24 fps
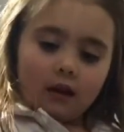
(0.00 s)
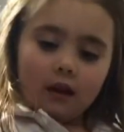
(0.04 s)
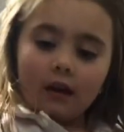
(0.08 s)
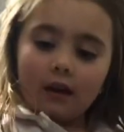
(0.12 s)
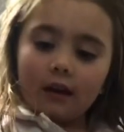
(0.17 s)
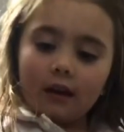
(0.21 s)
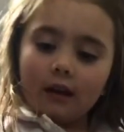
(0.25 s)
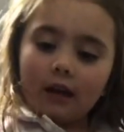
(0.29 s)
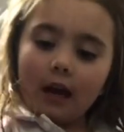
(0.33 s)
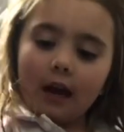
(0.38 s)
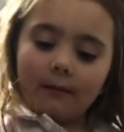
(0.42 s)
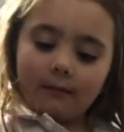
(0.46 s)

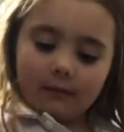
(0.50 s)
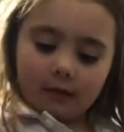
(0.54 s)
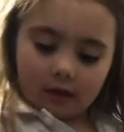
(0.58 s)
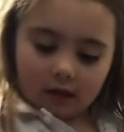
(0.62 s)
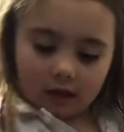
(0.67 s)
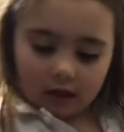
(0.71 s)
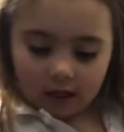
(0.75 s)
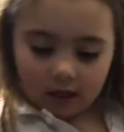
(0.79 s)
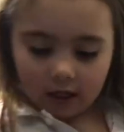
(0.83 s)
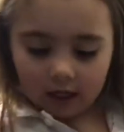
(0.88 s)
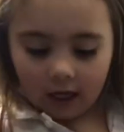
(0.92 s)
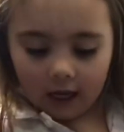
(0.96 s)
And I'm going
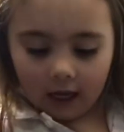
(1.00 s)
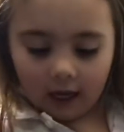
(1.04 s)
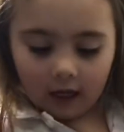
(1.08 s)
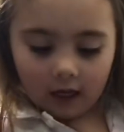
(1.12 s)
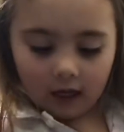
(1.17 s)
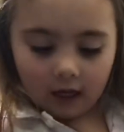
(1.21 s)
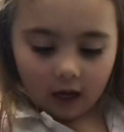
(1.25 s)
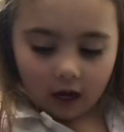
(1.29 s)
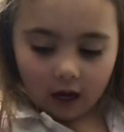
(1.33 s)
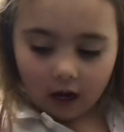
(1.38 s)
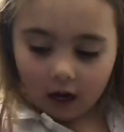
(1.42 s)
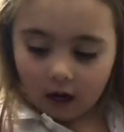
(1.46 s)
to
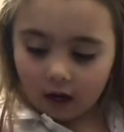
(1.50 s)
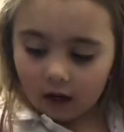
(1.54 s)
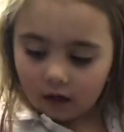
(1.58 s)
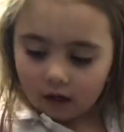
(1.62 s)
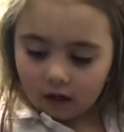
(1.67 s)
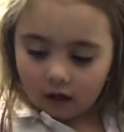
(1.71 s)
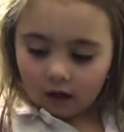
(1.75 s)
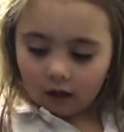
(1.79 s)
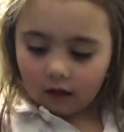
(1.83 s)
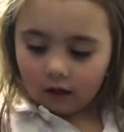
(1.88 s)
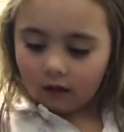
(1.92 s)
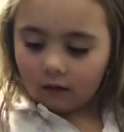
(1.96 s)
take
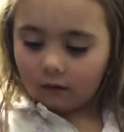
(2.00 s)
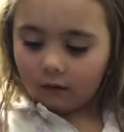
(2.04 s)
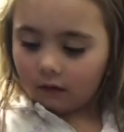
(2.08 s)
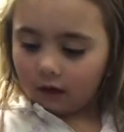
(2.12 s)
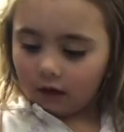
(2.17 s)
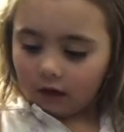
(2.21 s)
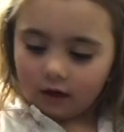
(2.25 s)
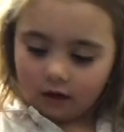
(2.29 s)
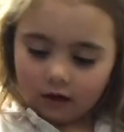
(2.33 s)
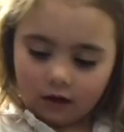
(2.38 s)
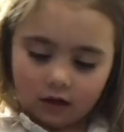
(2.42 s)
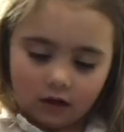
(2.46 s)
another
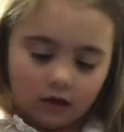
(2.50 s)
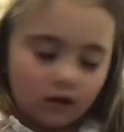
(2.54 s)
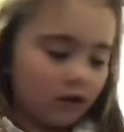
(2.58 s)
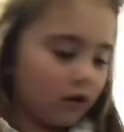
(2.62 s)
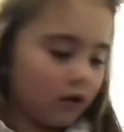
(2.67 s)
one